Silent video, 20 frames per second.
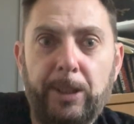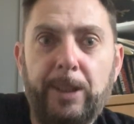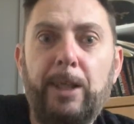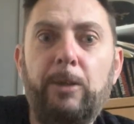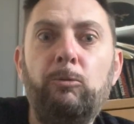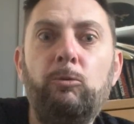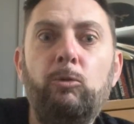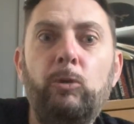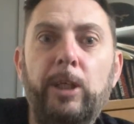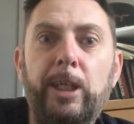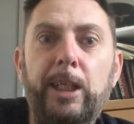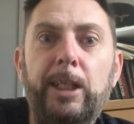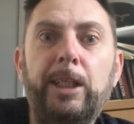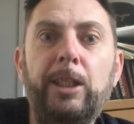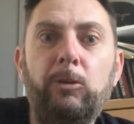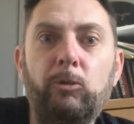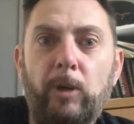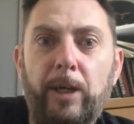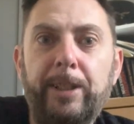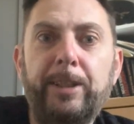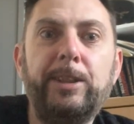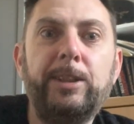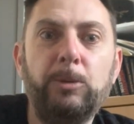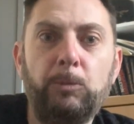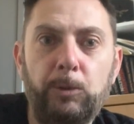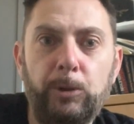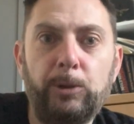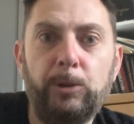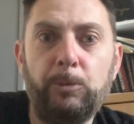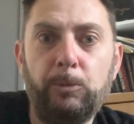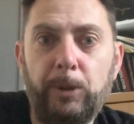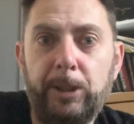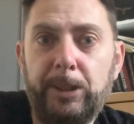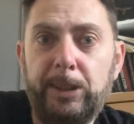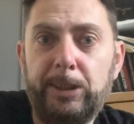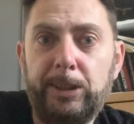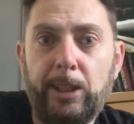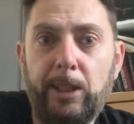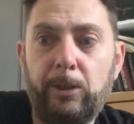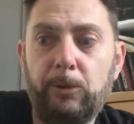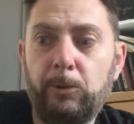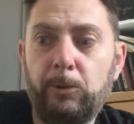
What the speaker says: They're really great to work with, so